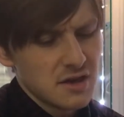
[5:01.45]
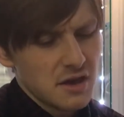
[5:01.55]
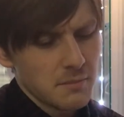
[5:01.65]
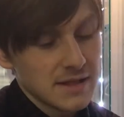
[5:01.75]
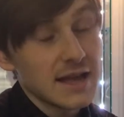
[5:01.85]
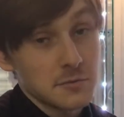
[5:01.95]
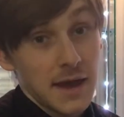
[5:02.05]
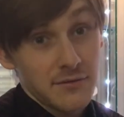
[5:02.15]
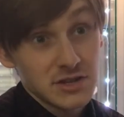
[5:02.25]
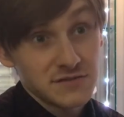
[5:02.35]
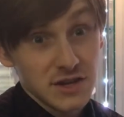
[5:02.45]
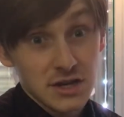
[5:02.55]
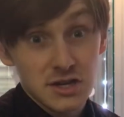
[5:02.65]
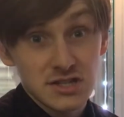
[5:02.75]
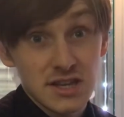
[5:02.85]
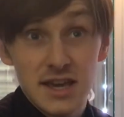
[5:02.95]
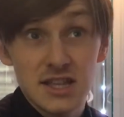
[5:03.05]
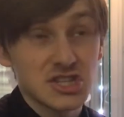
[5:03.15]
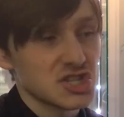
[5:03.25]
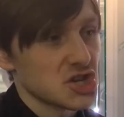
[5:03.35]
I'm glad we have this figure because
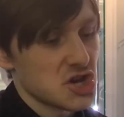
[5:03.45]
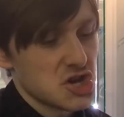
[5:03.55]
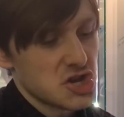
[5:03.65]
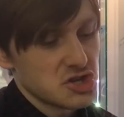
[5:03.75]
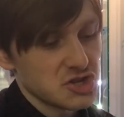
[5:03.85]
it's just